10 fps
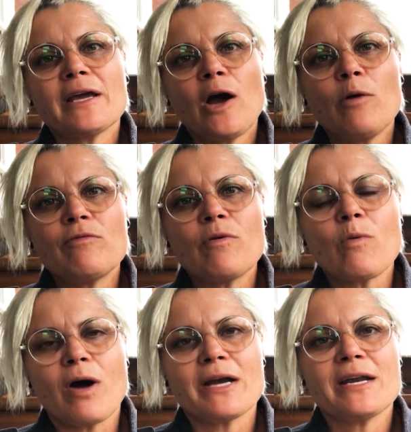helpful
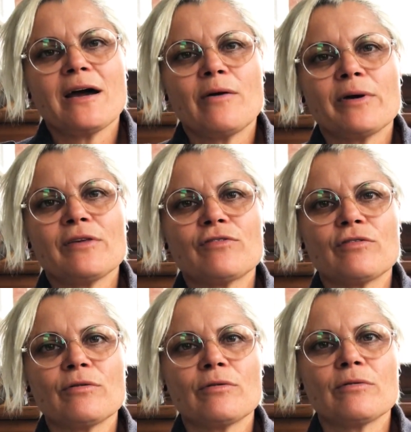right now is
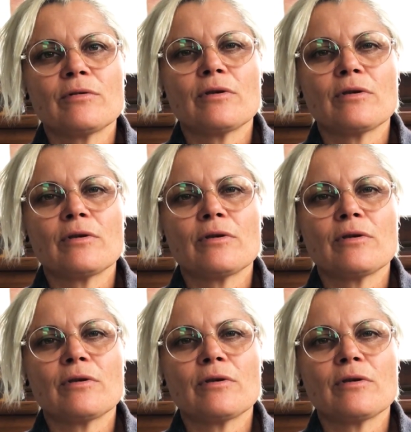to